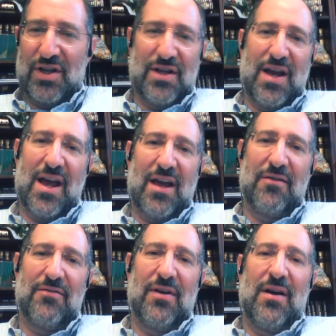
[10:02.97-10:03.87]
that you
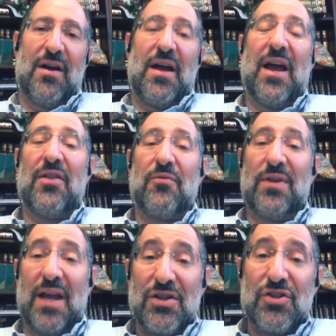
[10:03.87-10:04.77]
have, and the
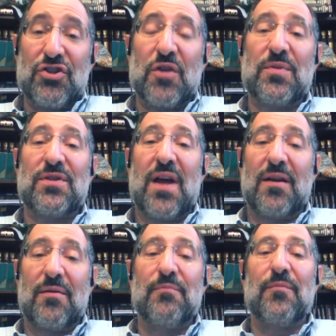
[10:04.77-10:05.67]
relationships
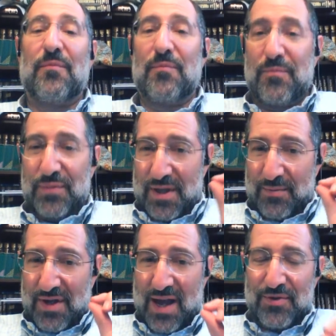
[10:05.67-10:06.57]
that
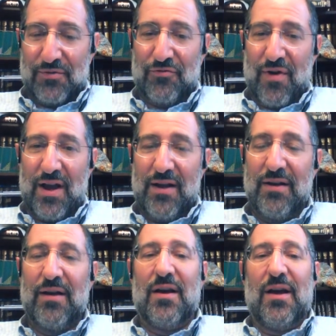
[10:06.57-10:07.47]
sometimes are
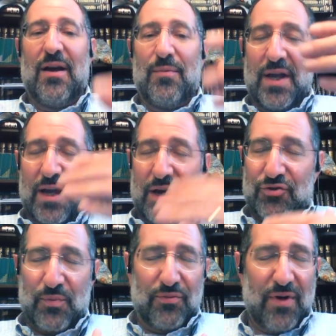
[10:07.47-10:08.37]
frayed. Take
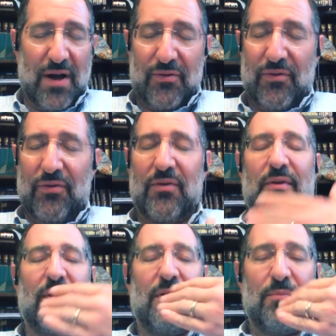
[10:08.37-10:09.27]
extra breaths
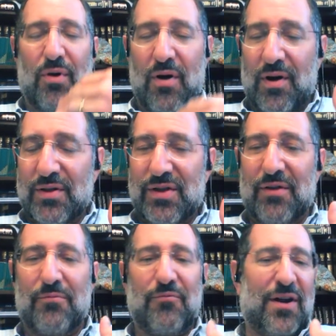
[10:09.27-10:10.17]
and pause
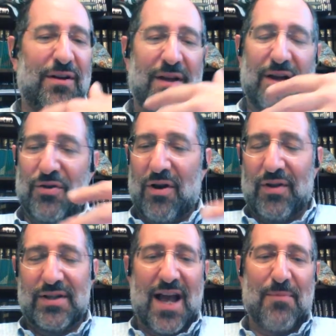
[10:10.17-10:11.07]
and recognize all
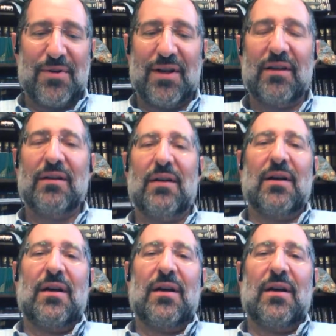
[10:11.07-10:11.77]
that's happening,